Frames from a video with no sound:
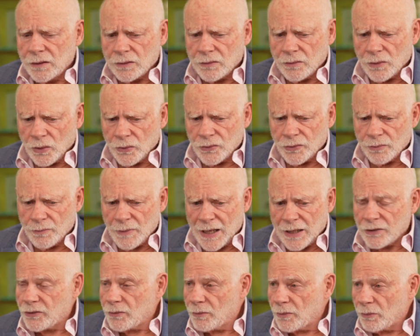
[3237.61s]
gross
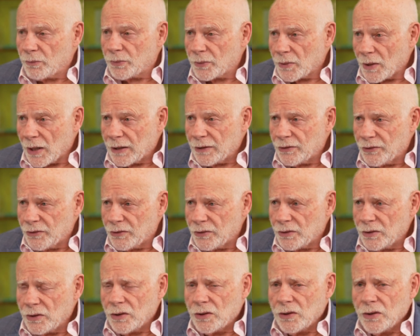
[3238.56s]
maximum price,
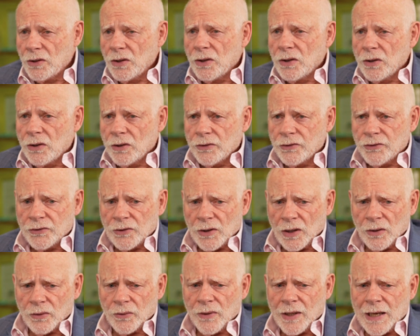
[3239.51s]

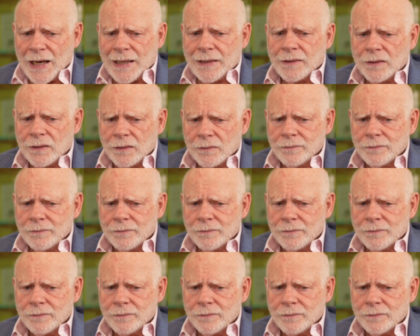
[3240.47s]
so that